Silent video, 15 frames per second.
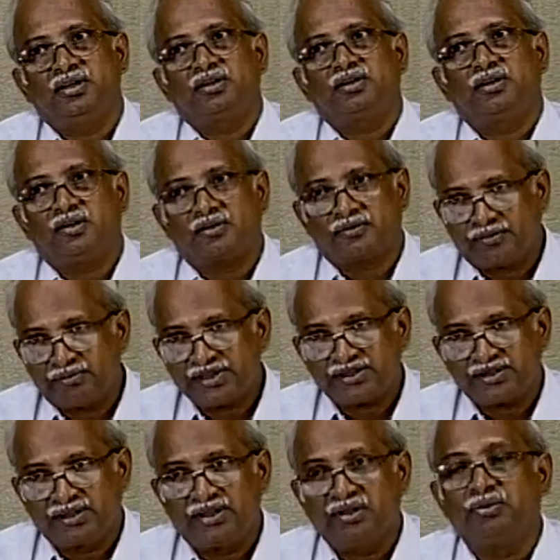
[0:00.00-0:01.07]
not from a
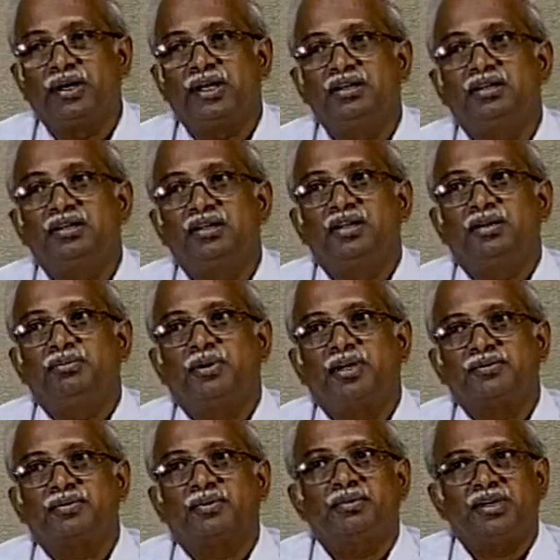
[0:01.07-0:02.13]
single well, but
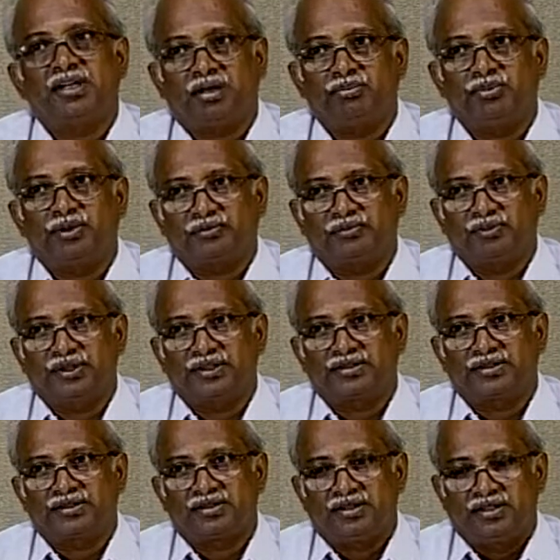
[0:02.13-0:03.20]
from a number of wells.